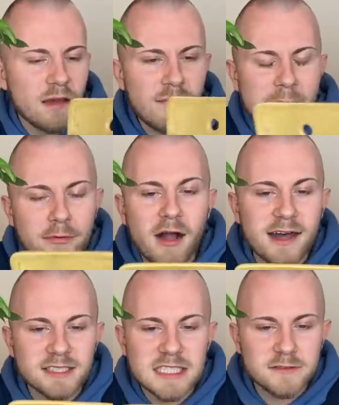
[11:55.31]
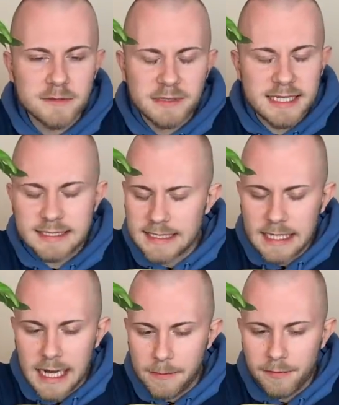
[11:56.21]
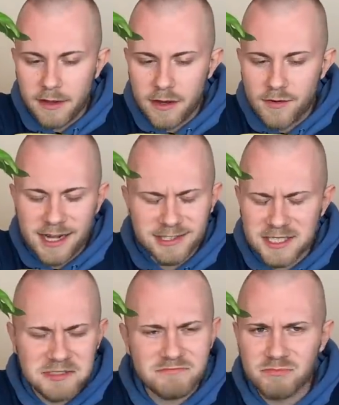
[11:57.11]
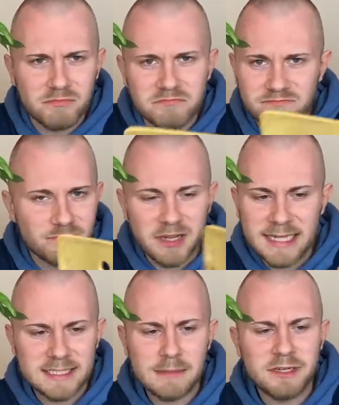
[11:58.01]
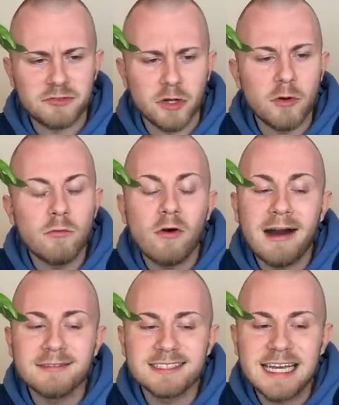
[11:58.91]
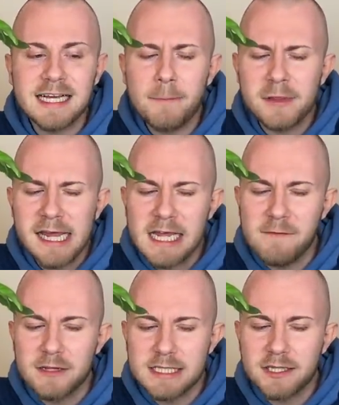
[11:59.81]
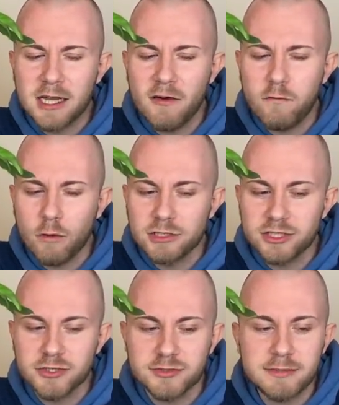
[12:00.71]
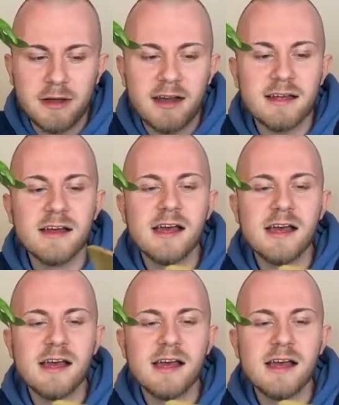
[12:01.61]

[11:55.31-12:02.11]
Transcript: My process for planting it up though, I just plant it up like normal. Well, I'll take a plant if it's in like a four inch nursery pot,